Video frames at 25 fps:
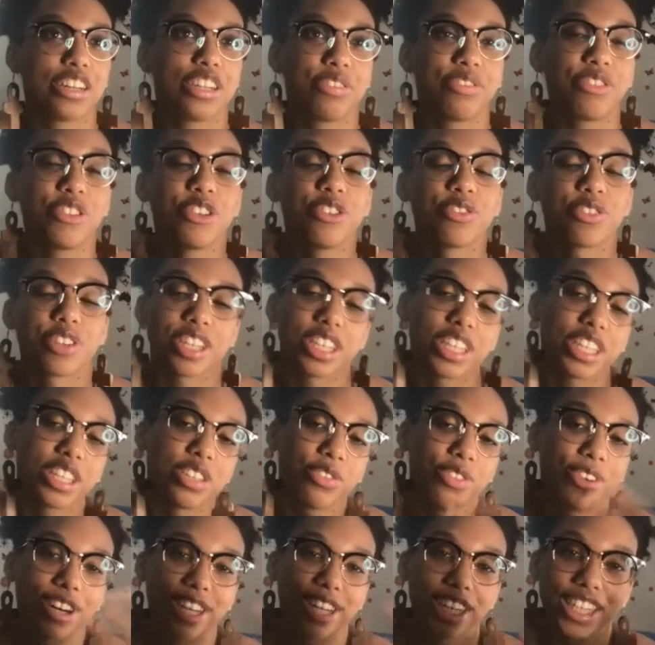If you really
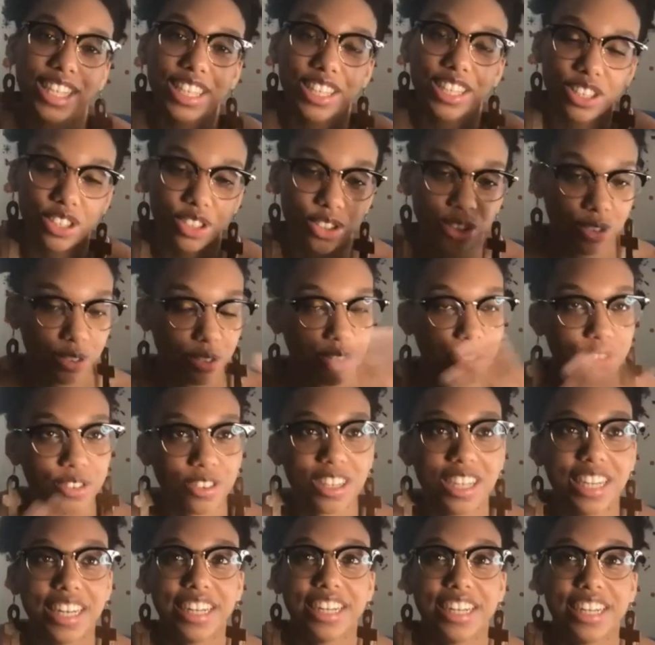want it, don't
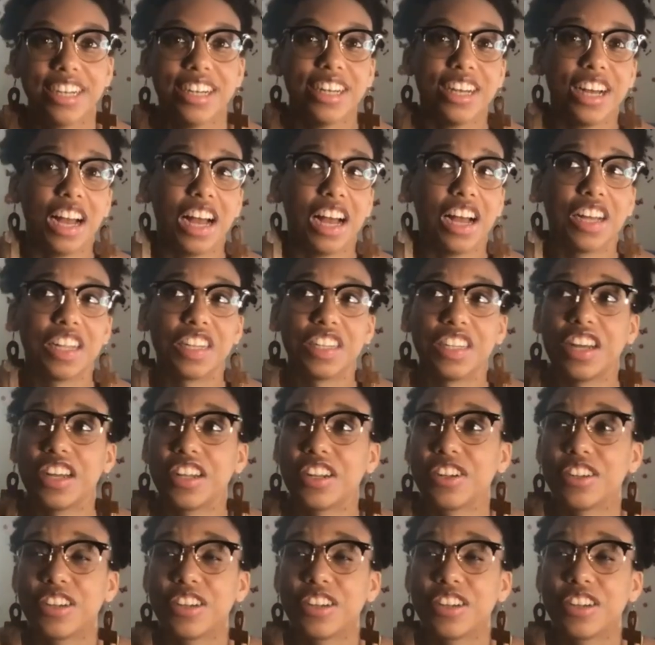quit. Another